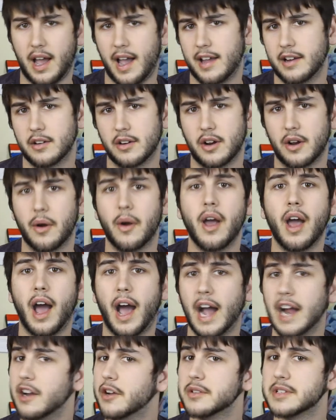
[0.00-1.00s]
I don't know.
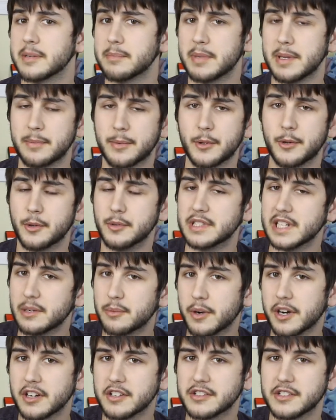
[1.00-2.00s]
I know some people who
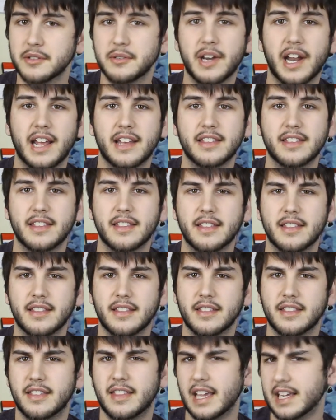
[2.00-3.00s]
did wear a suit
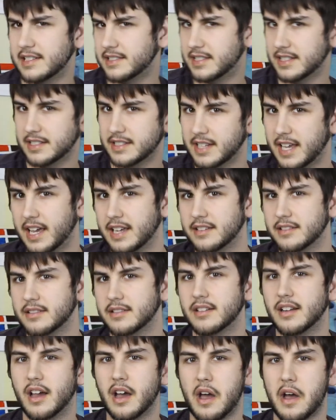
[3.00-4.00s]
and they did get
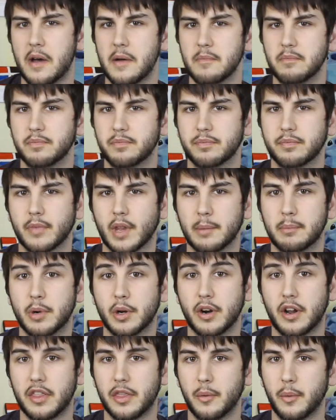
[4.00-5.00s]

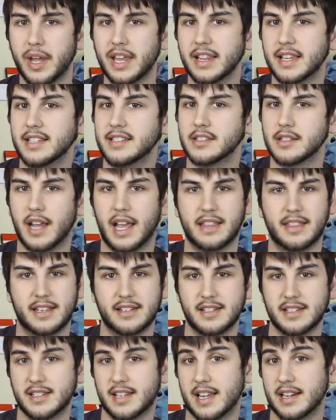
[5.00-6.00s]
put on the wait list and
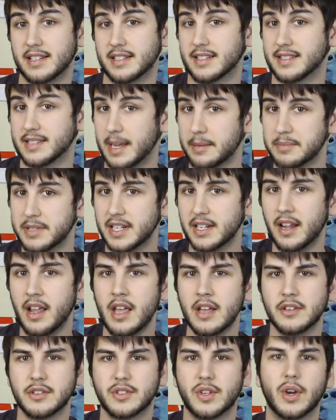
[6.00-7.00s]
they did get accepted,
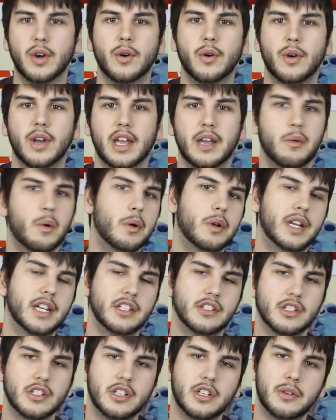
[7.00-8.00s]
so it won't
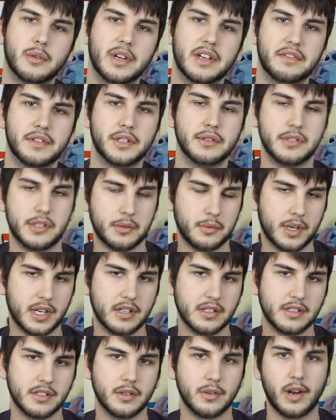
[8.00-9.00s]
hinder you if you do wear
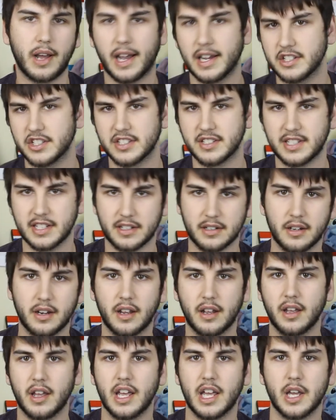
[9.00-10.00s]
a suit. I just didn't.
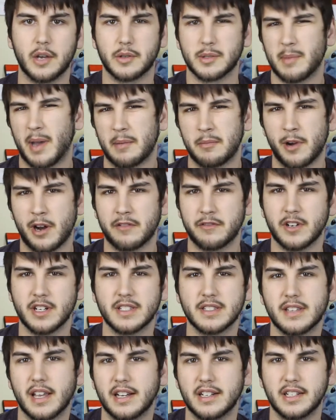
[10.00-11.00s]
It was my
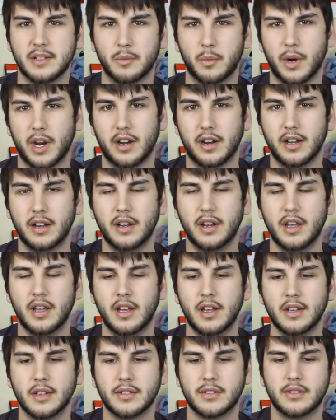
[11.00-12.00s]
preference. I didn't wear it.
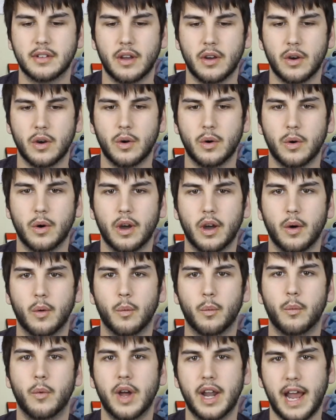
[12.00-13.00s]
So
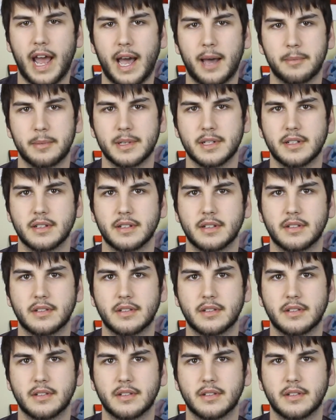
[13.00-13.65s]
what happened?